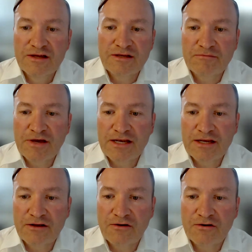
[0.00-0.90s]

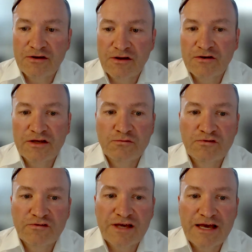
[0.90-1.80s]
depending on the
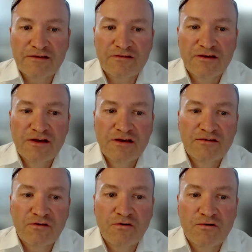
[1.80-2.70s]
use case.
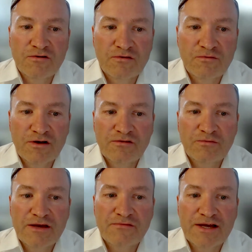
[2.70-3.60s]
So once
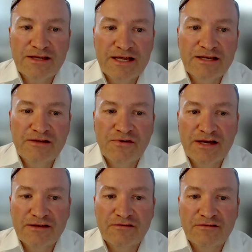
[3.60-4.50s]
we have
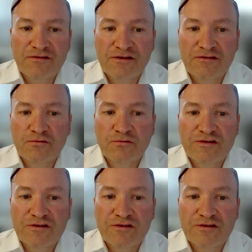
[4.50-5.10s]
identified these use